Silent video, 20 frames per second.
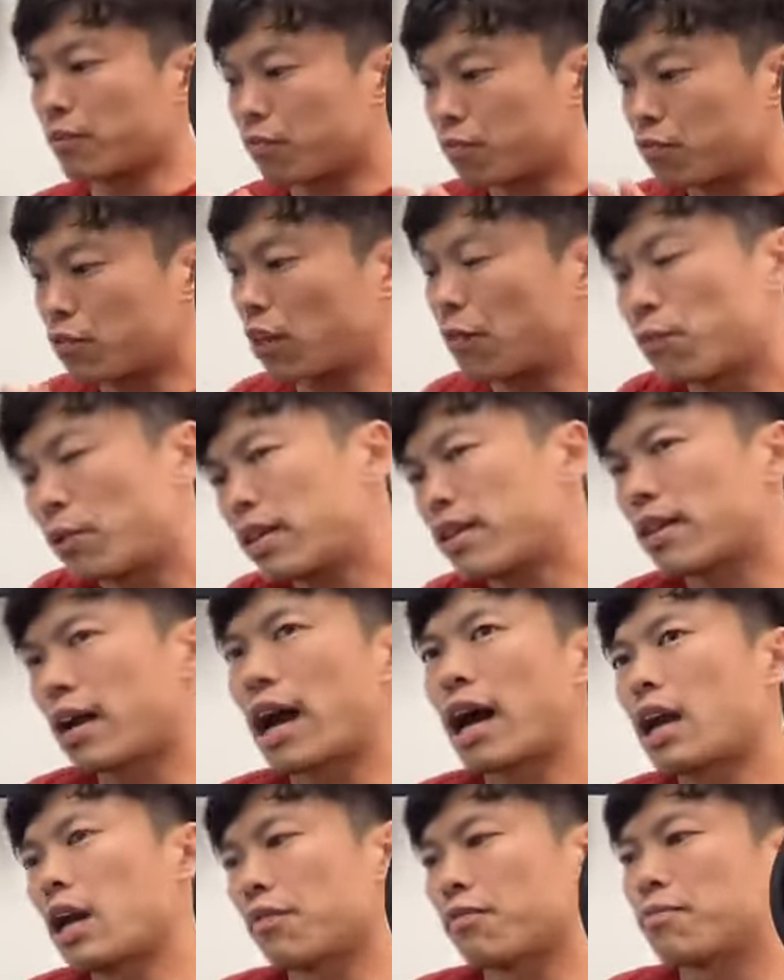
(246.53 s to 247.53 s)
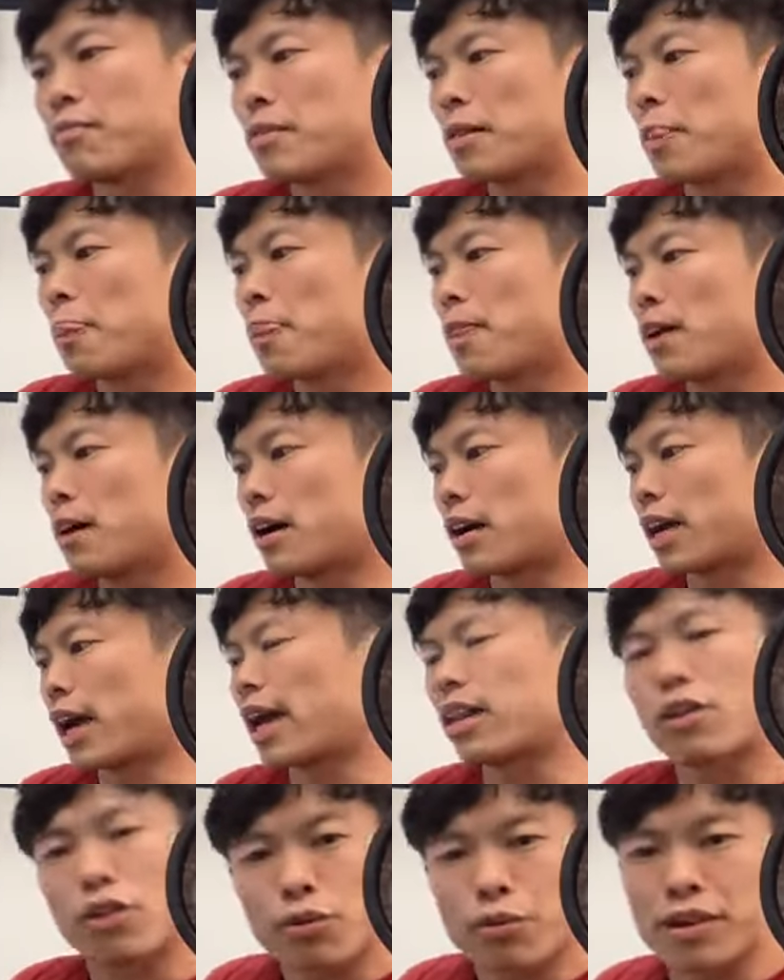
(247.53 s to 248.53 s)
different type of
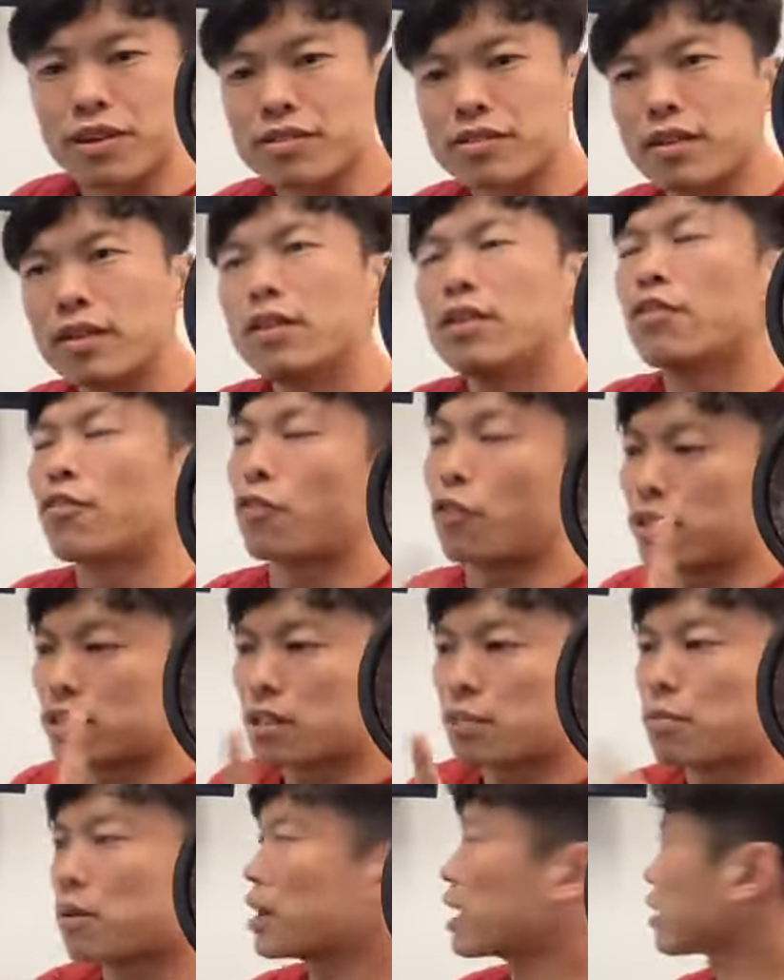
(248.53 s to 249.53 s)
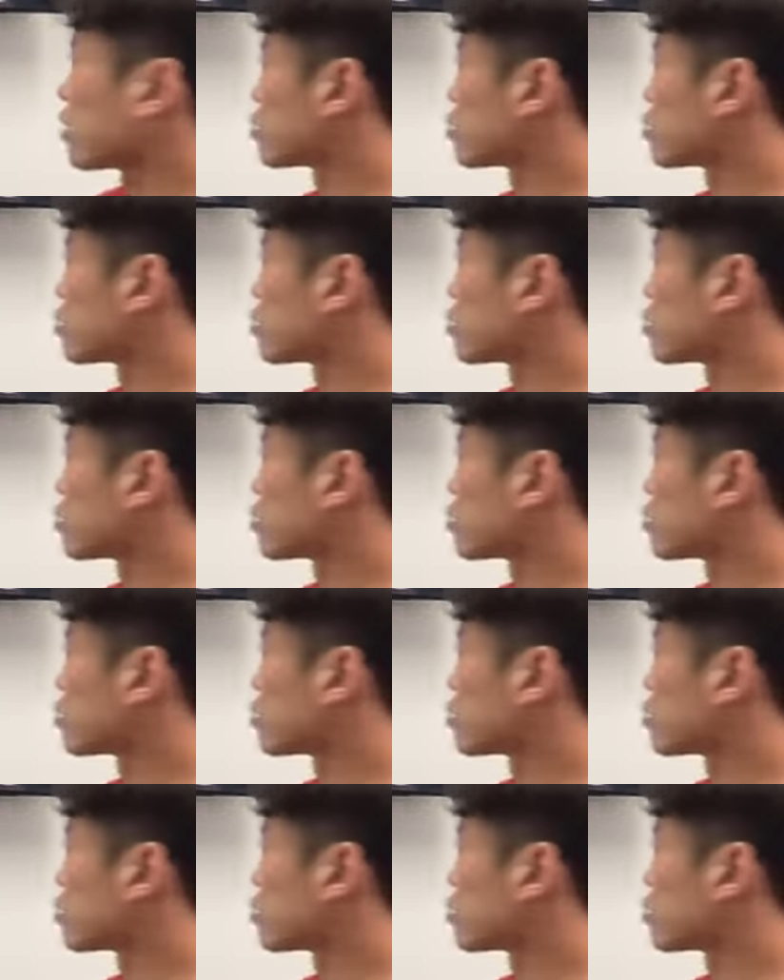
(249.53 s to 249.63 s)
categories. For example, like a